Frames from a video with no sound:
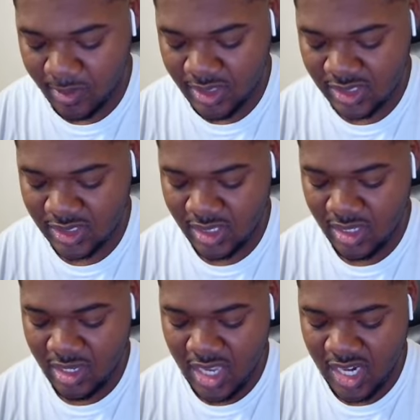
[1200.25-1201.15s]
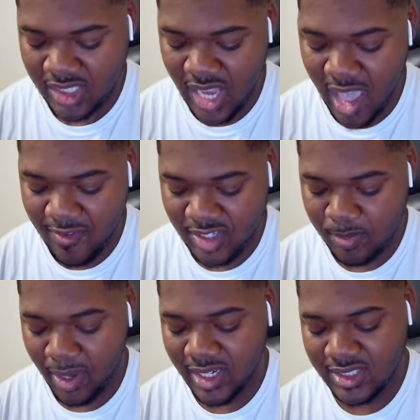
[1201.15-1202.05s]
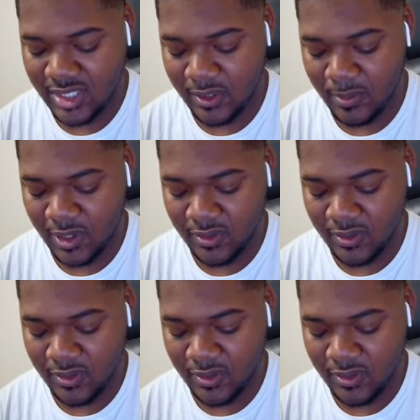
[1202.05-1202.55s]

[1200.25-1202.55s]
He just he doesn't have his buddies here, bro.